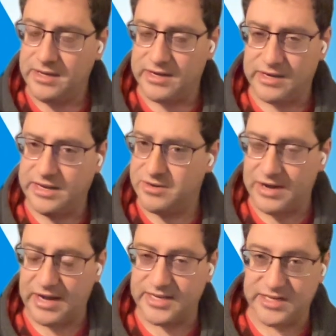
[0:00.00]
uh,
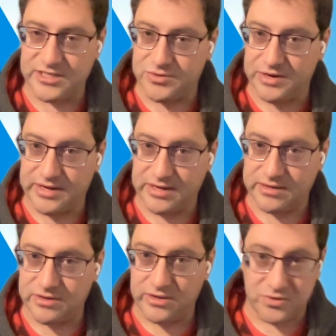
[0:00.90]
interacting integrating
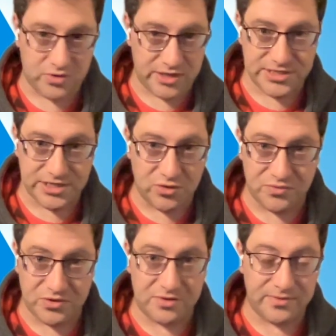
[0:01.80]
you know crossing
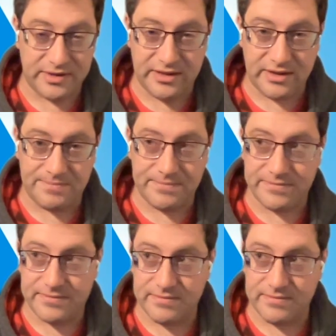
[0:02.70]
over um,